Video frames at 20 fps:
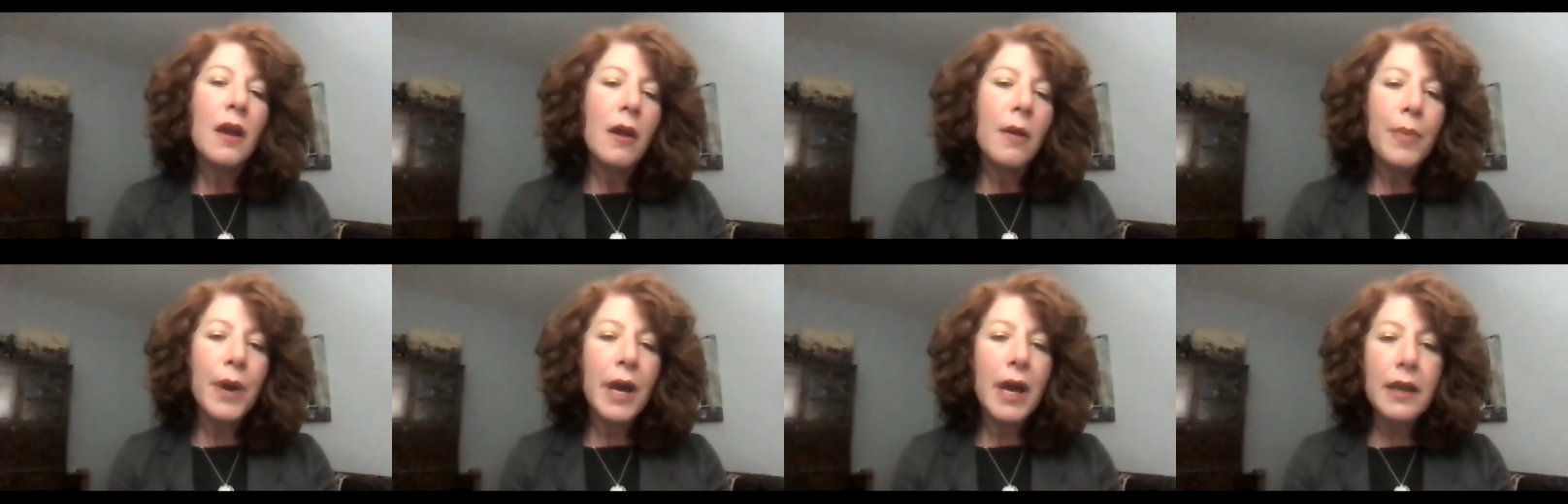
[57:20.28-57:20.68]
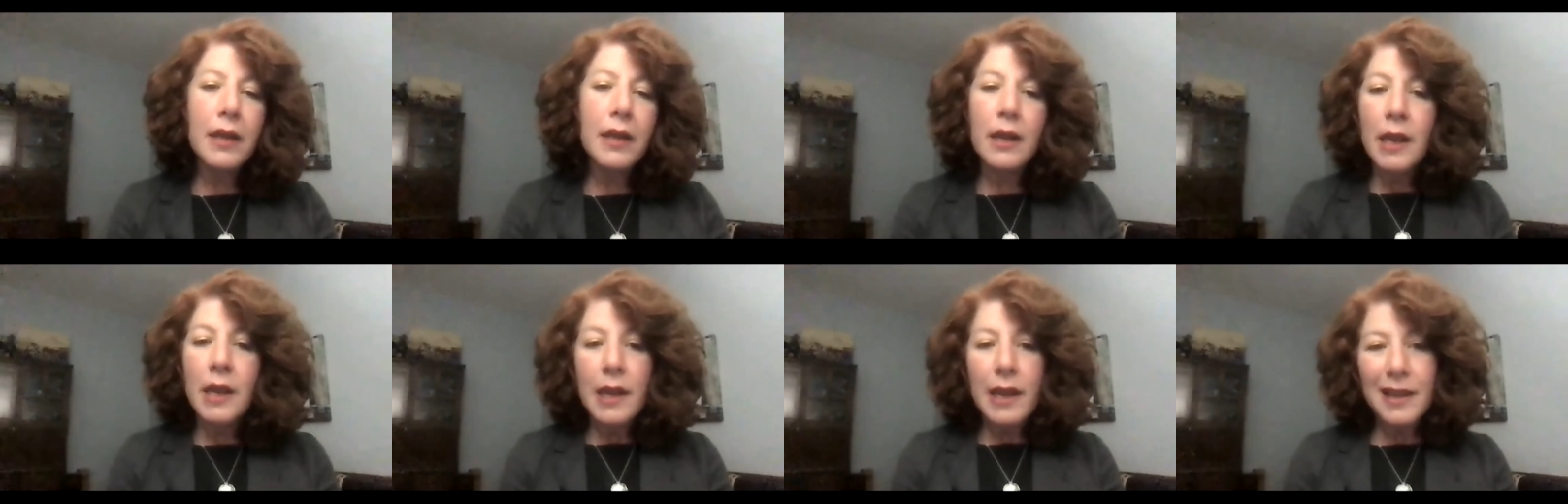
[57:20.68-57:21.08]

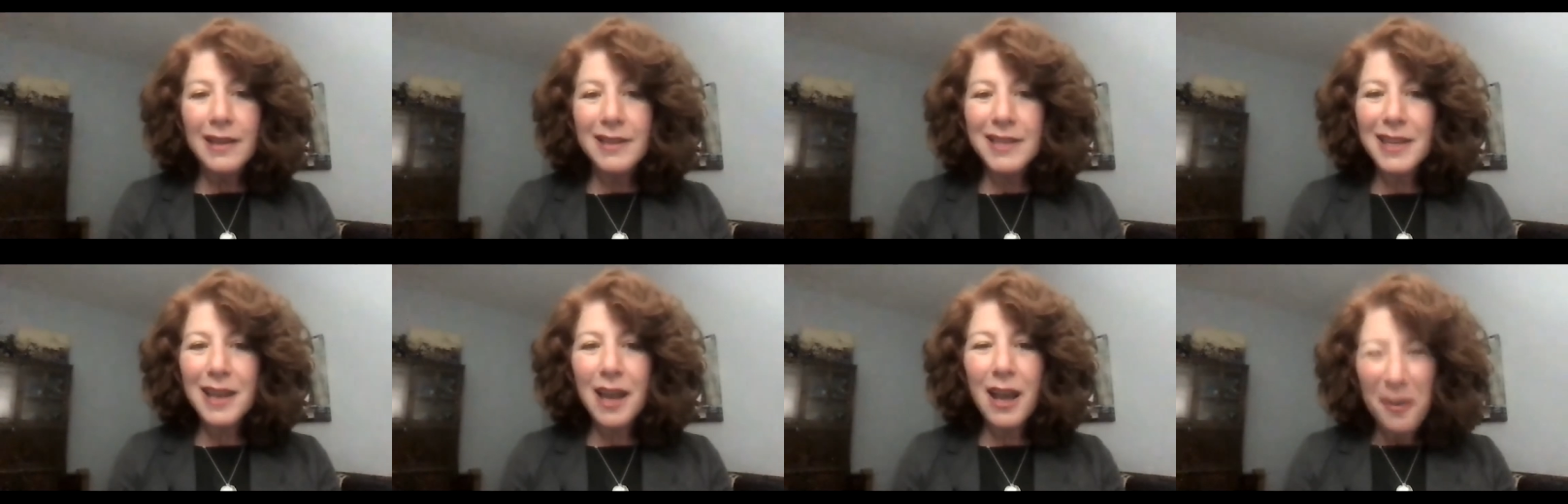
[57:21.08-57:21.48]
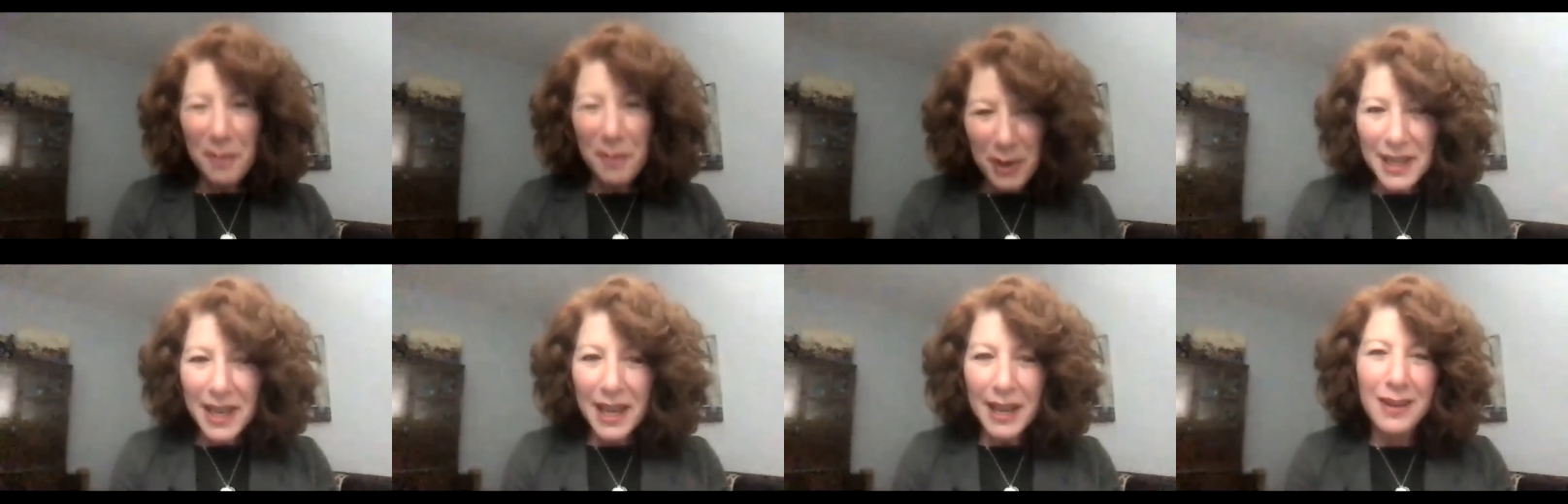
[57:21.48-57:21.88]
But it's a
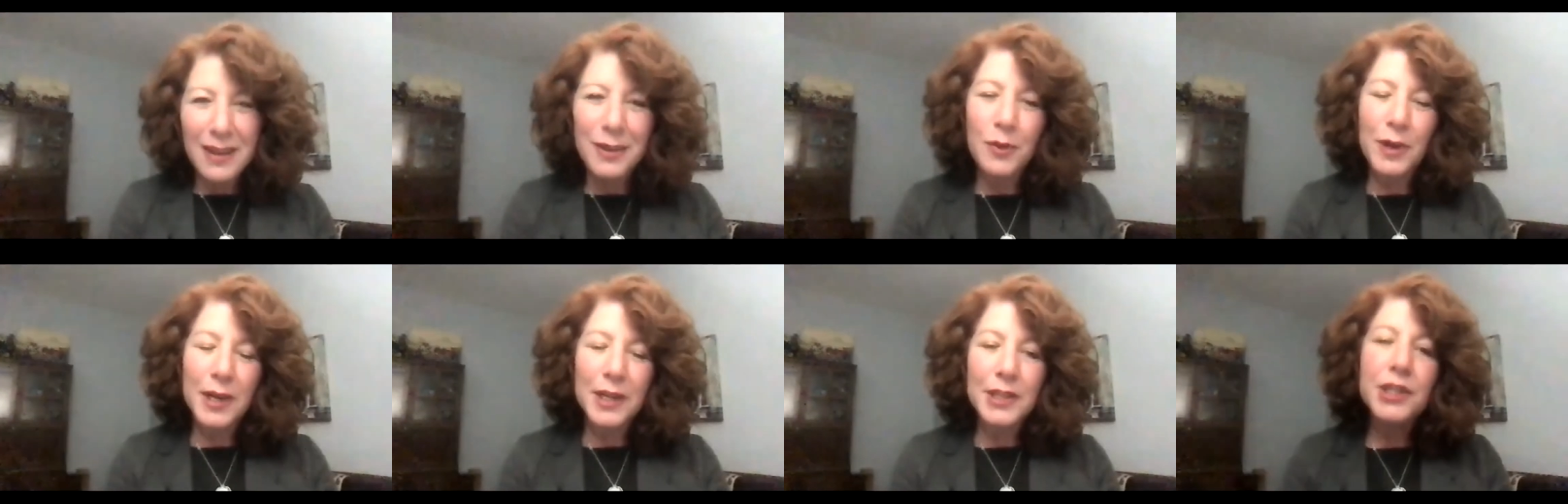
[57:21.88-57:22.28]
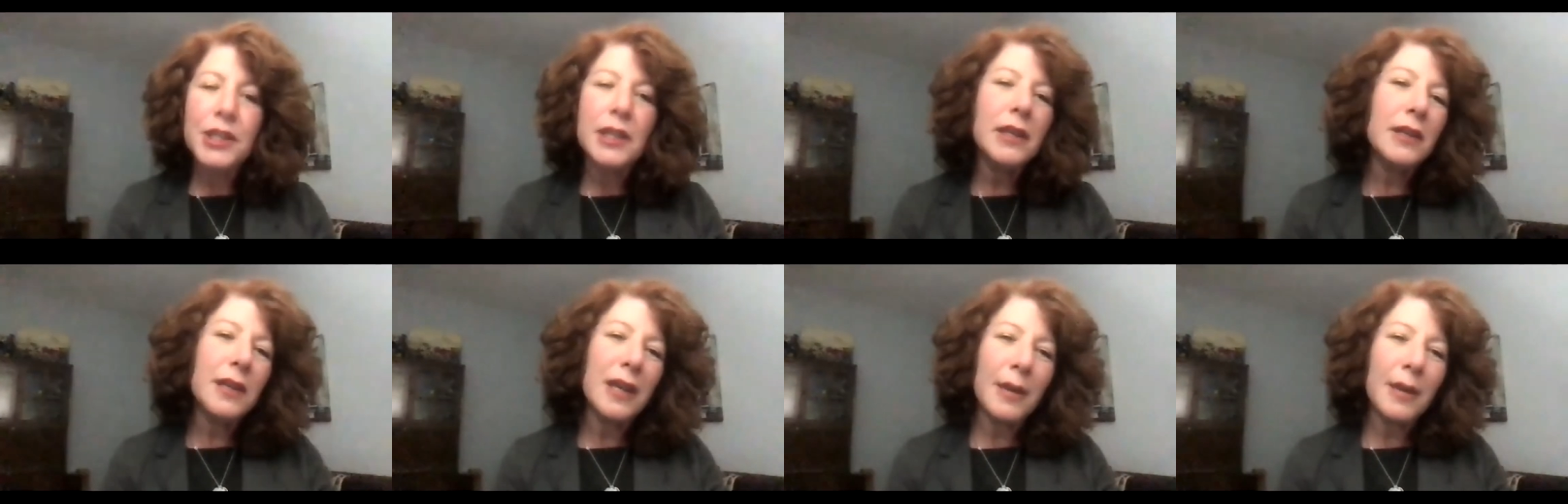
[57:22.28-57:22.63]
complicated question.